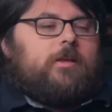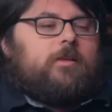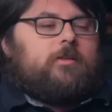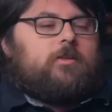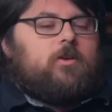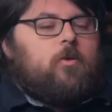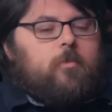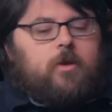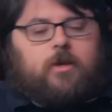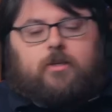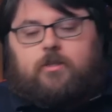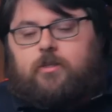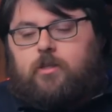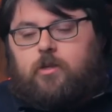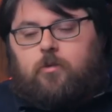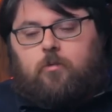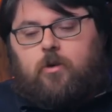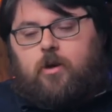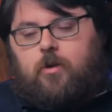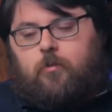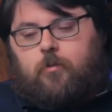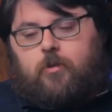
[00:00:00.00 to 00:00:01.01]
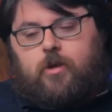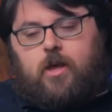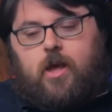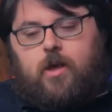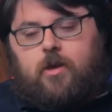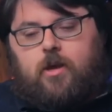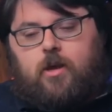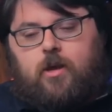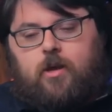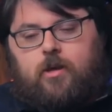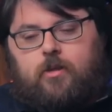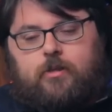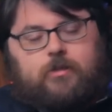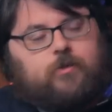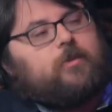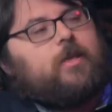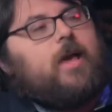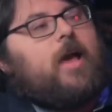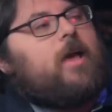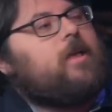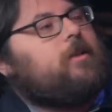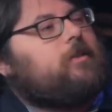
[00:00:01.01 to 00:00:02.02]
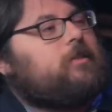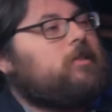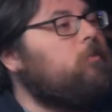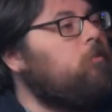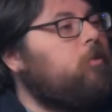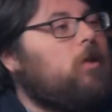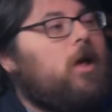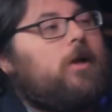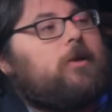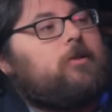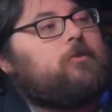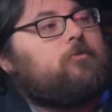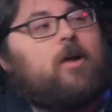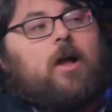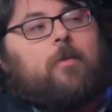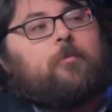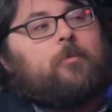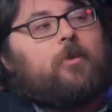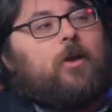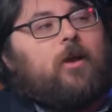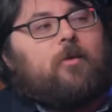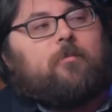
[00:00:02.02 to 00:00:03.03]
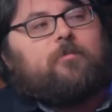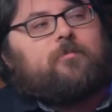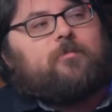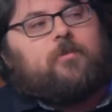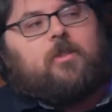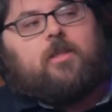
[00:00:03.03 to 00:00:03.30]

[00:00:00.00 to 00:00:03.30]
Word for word: So basically, what we have, uh, so that subplot is wrapped up.